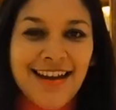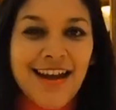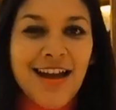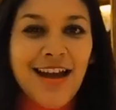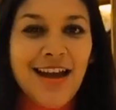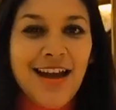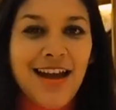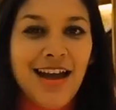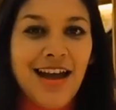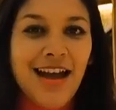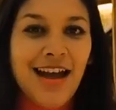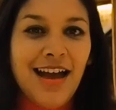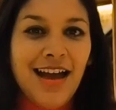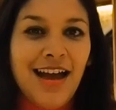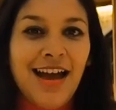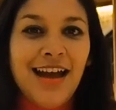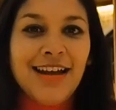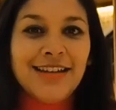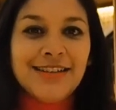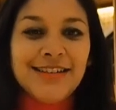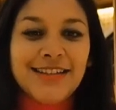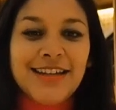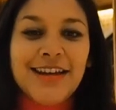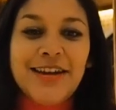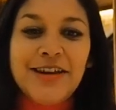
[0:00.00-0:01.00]

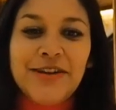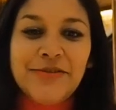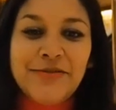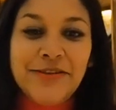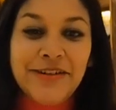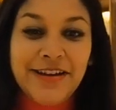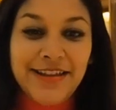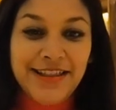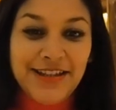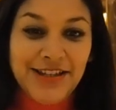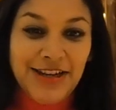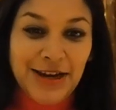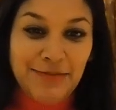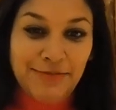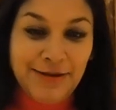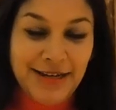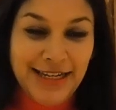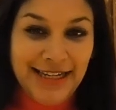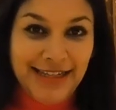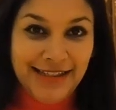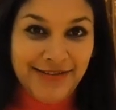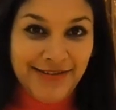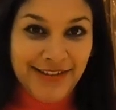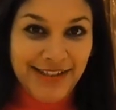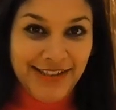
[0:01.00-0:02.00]
So we're at the
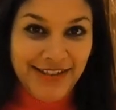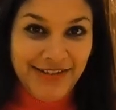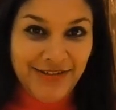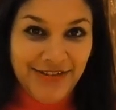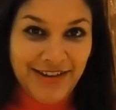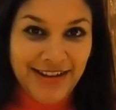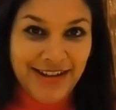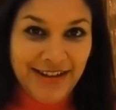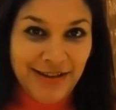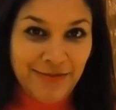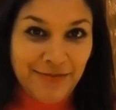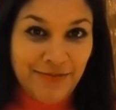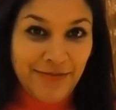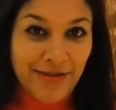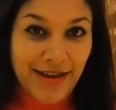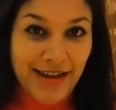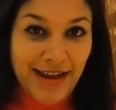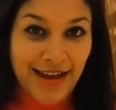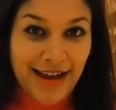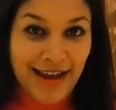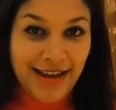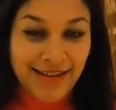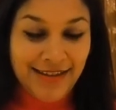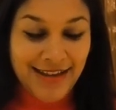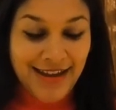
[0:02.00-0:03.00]
Japanese restaurant at the,
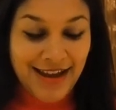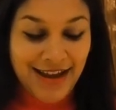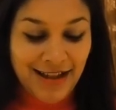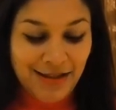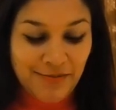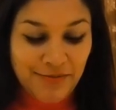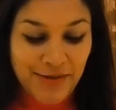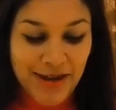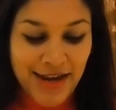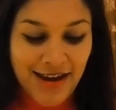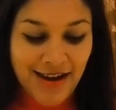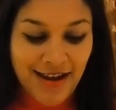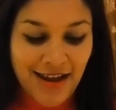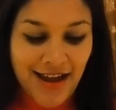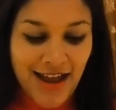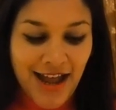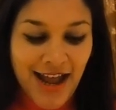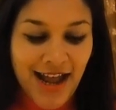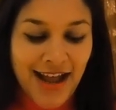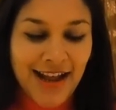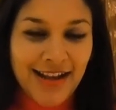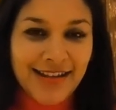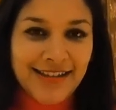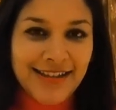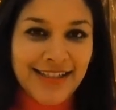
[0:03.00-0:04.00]
at the Alpina
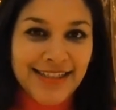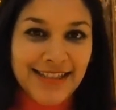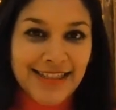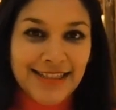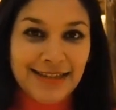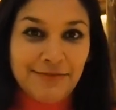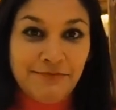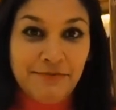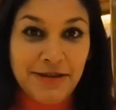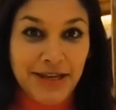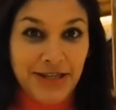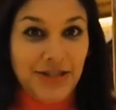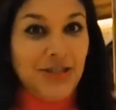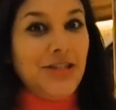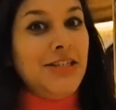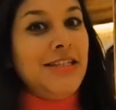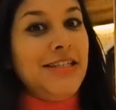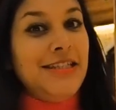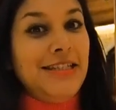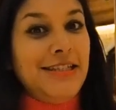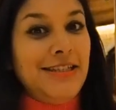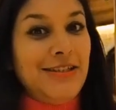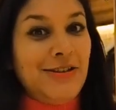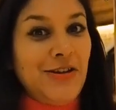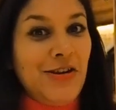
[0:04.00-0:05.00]
and this is a Michelin
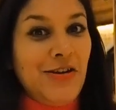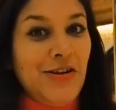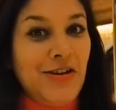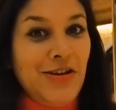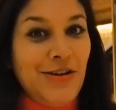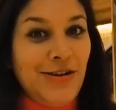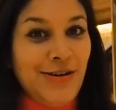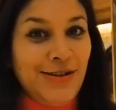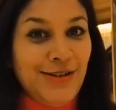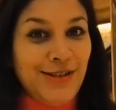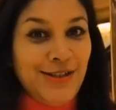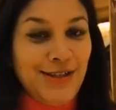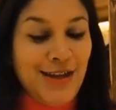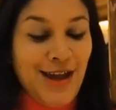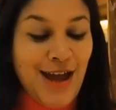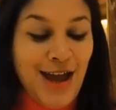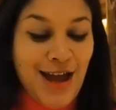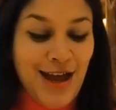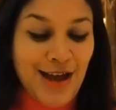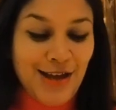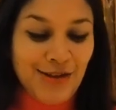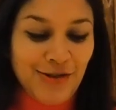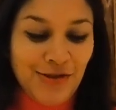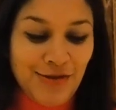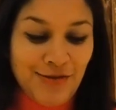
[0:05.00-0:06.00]
starred
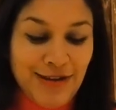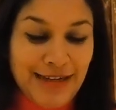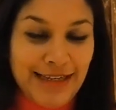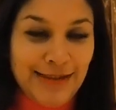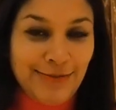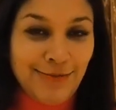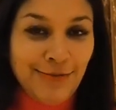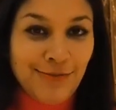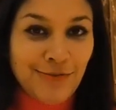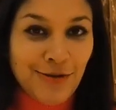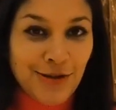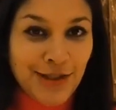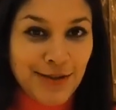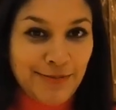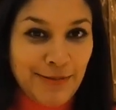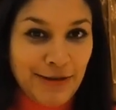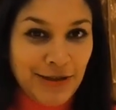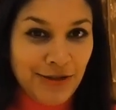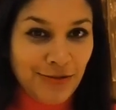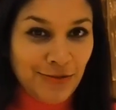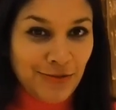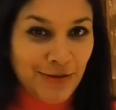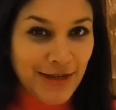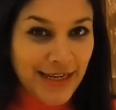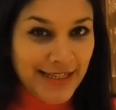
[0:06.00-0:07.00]
uh, treat. We've got a
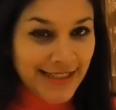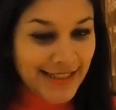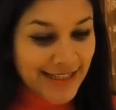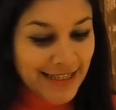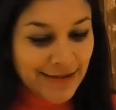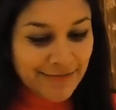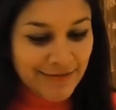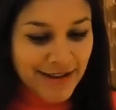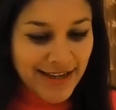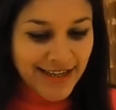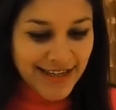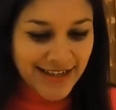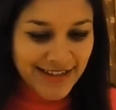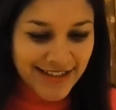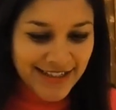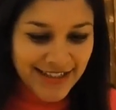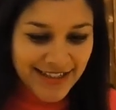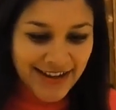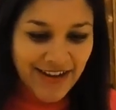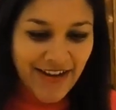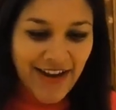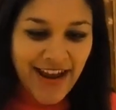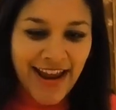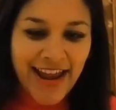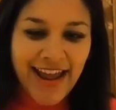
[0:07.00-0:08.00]
special tasting menu
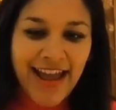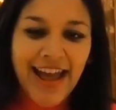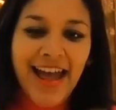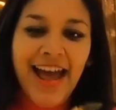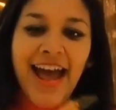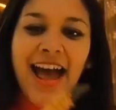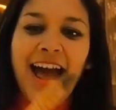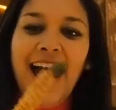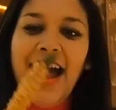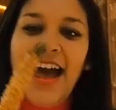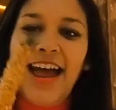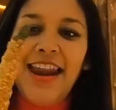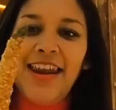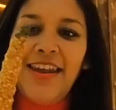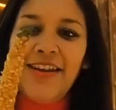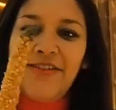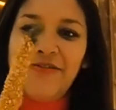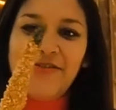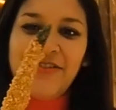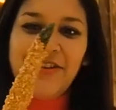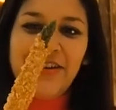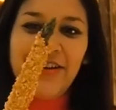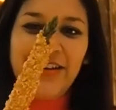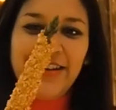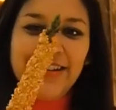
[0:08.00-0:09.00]
tonight and I've
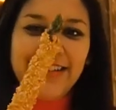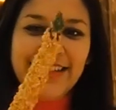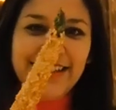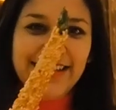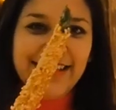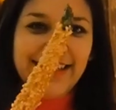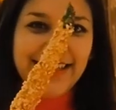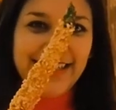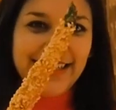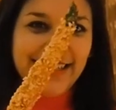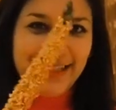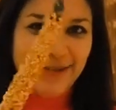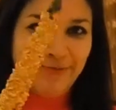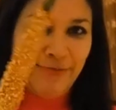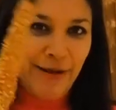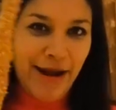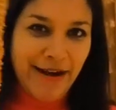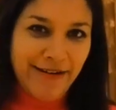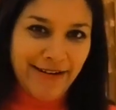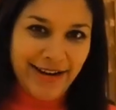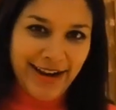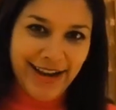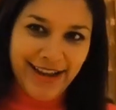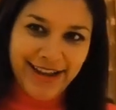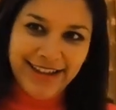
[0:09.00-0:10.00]
got this
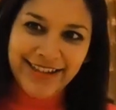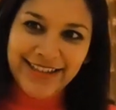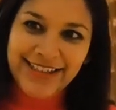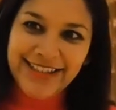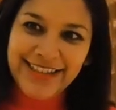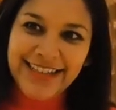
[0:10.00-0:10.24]
asparagus